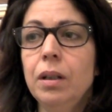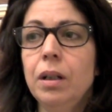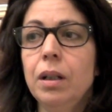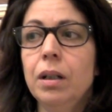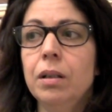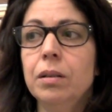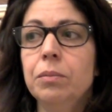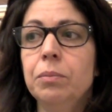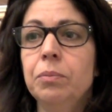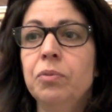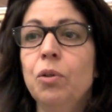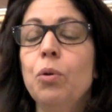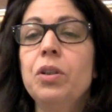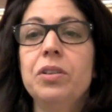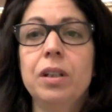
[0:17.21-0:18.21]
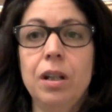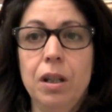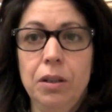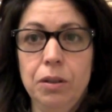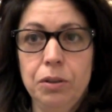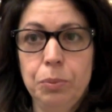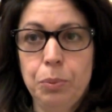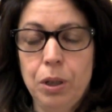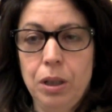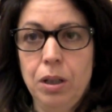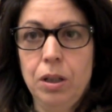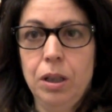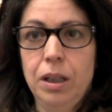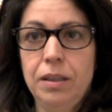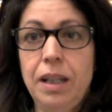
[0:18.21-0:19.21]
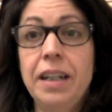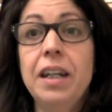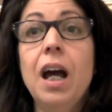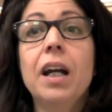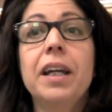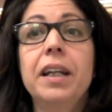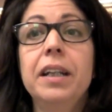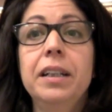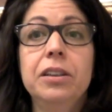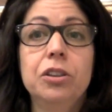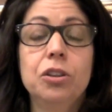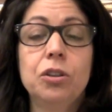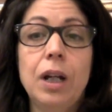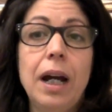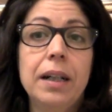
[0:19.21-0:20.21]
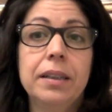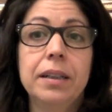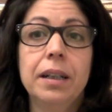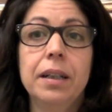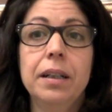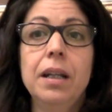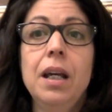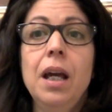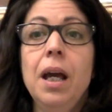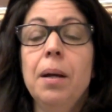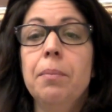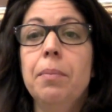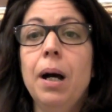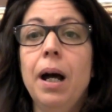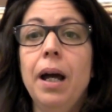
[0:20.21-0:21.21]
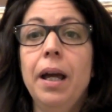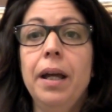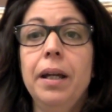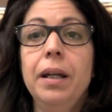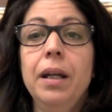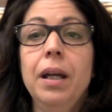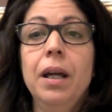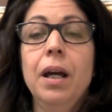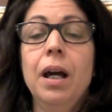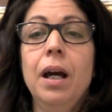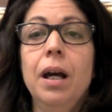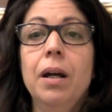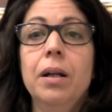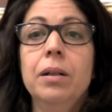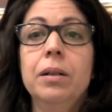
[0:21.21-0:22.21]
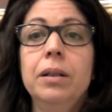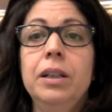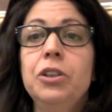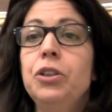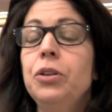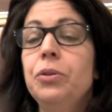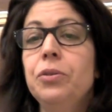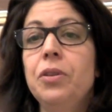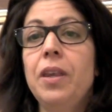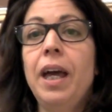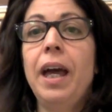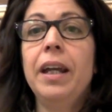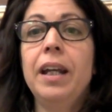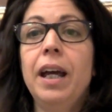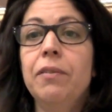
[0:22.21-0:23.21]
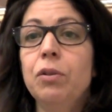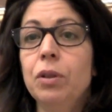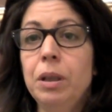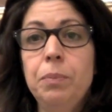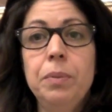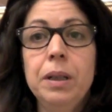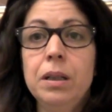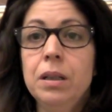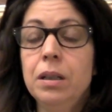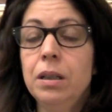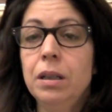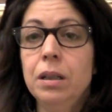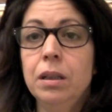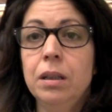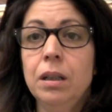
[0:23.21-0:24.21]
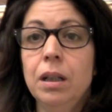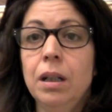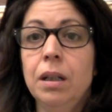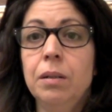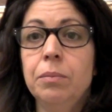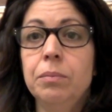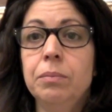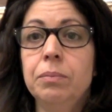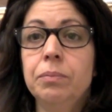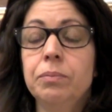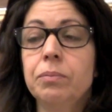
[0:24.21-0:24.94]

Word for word: uh, focusing on those priorities and not getting distracted by uh, issues that have already been um,